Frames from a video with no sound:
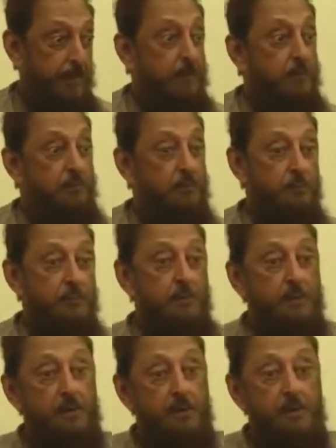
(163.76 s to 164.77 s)
So the
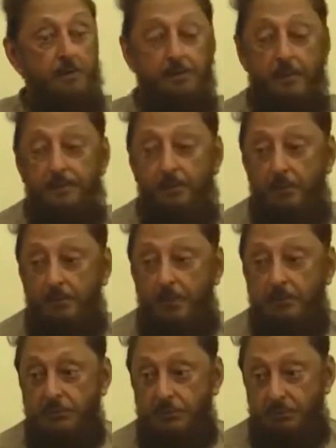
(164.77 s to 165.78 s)
American people
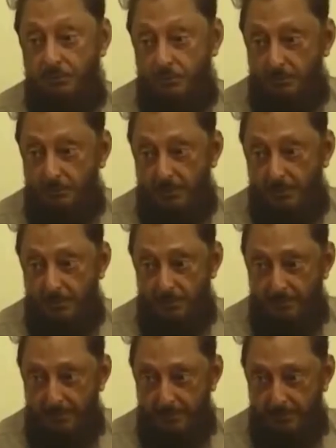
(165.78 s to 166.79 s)
rushed to buy
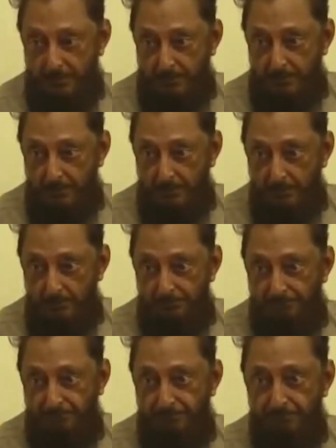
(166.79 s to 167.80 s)
back their gold
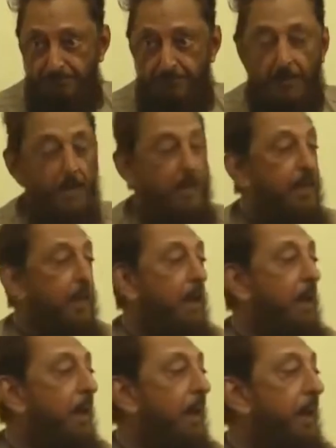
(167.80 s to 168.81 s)

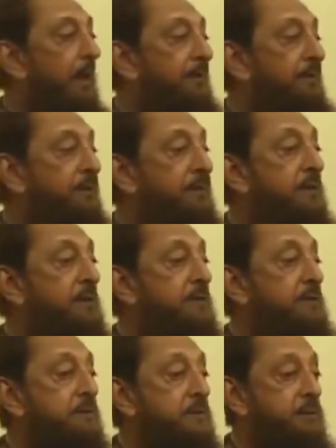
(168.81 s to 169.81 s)
at
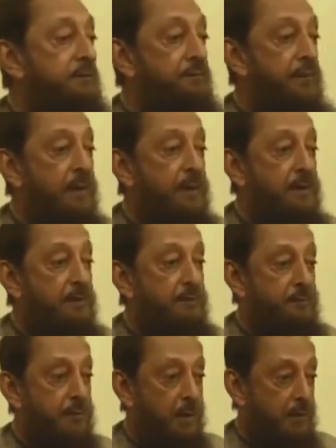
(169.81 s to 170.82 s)

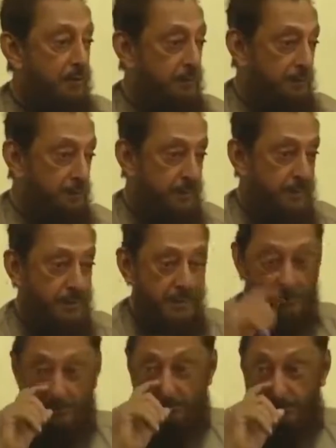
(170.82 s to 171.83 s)
$35 an
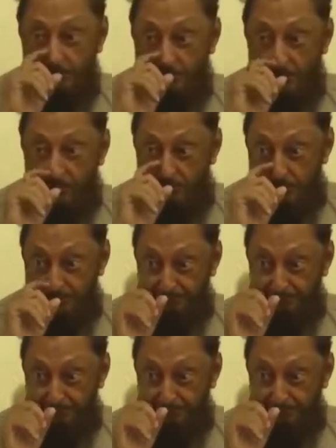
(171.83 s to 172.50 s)
ounce of gold.